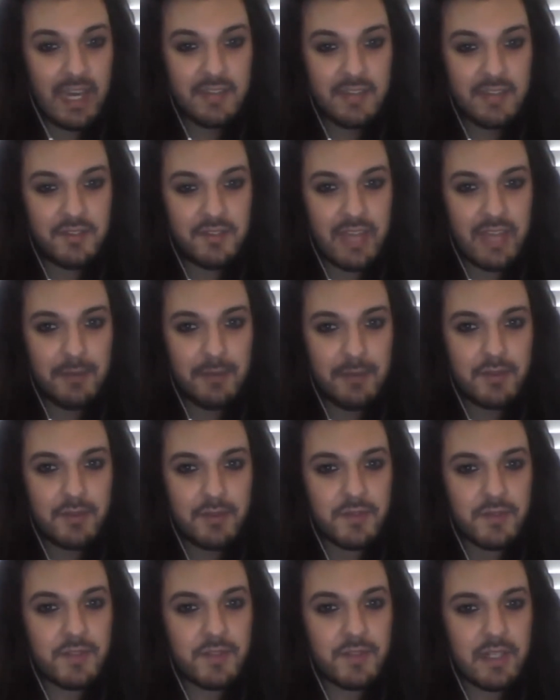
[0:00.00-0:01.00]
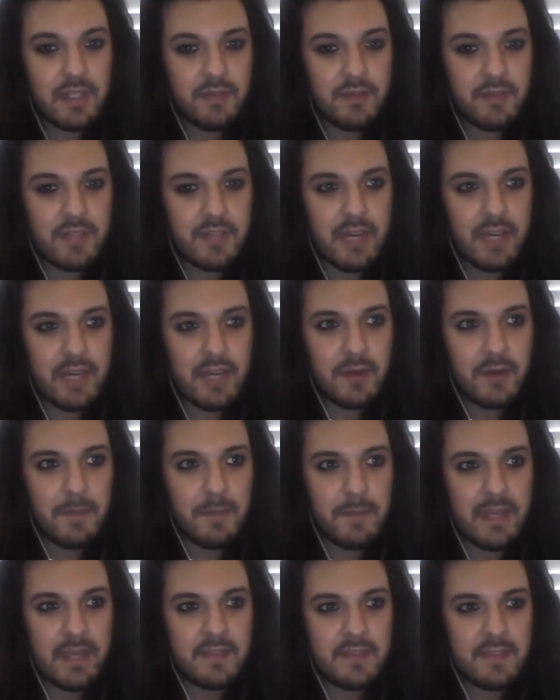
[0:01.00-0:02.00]
the iTunes App Store and stuff,
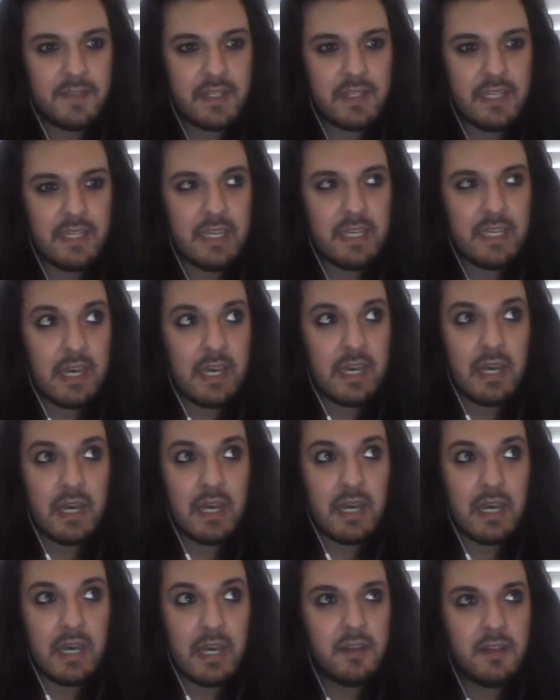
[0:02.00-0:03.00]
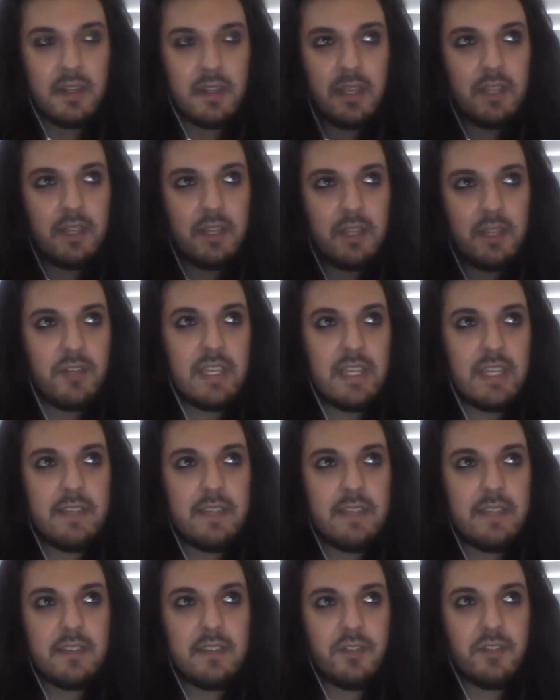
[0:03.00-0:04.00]
now I'm basically, uh, it's really
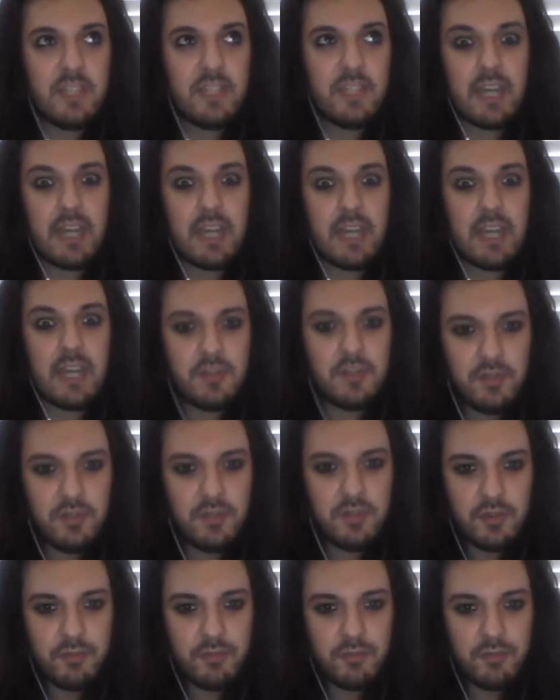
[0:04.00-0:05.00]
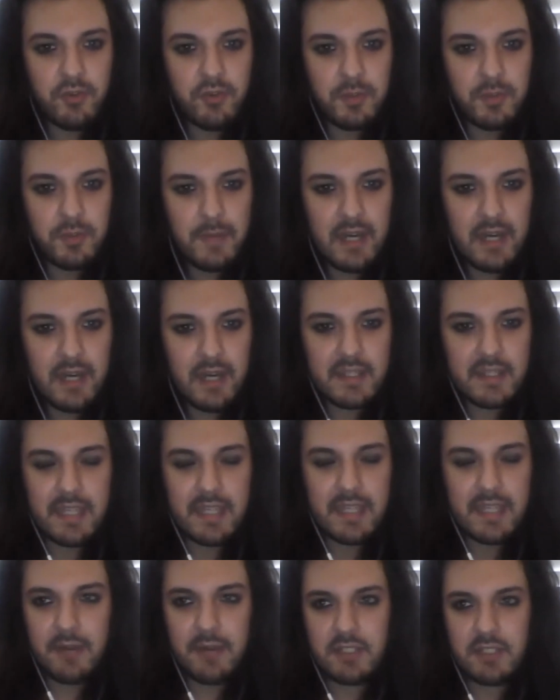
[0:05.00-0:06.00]
easy to reach that huge broad
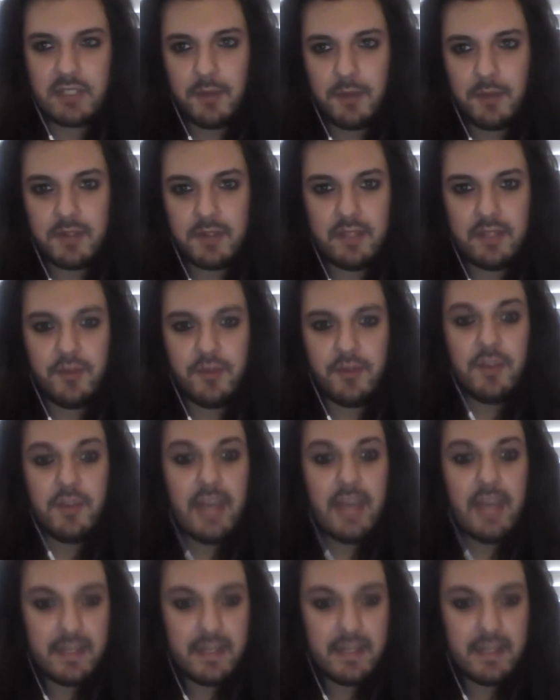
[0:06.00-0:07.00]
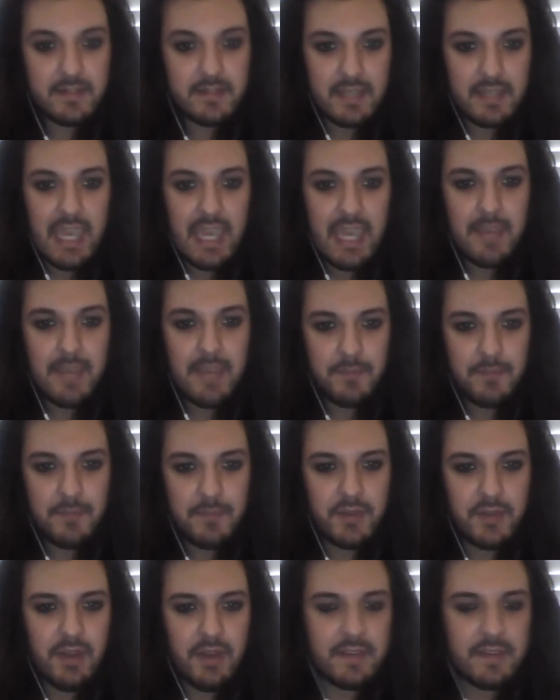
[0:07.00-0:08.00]
market now, which I wanted for that game.
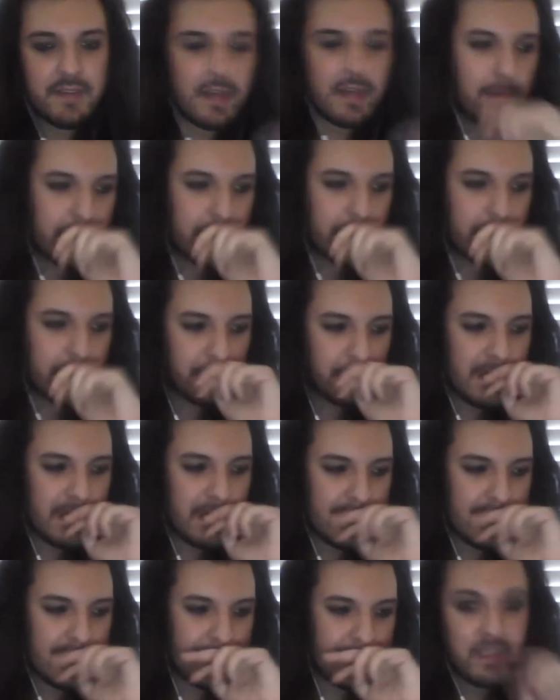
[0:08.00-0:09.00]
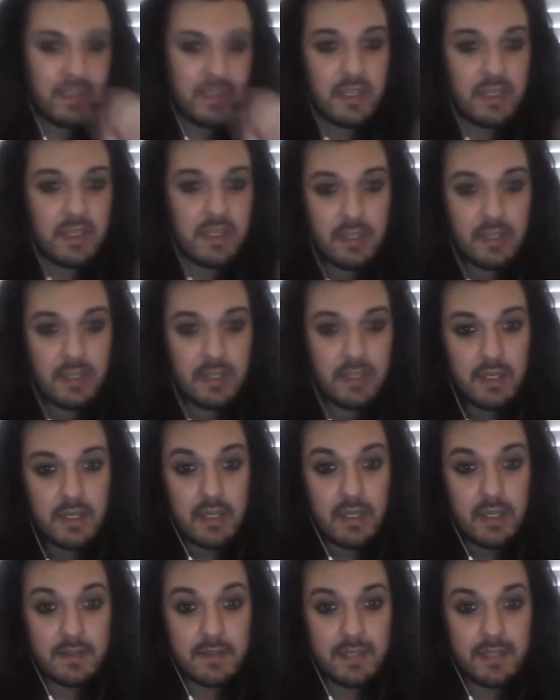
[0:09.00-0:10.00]
So that's like I'm just waiting
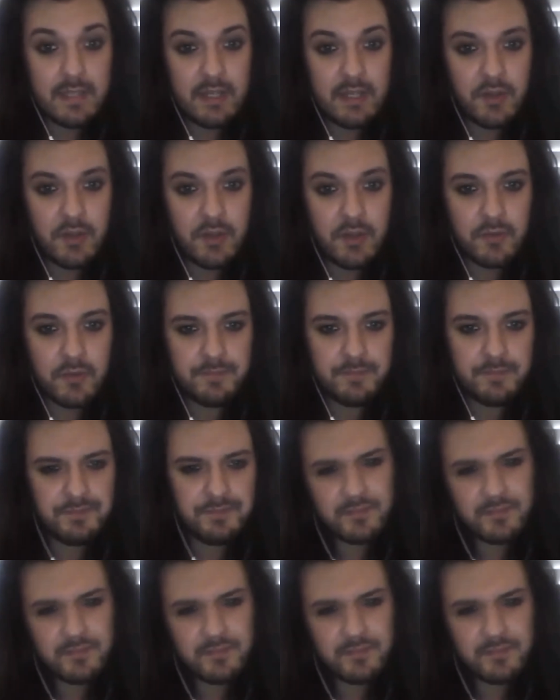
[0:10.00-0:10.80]
until,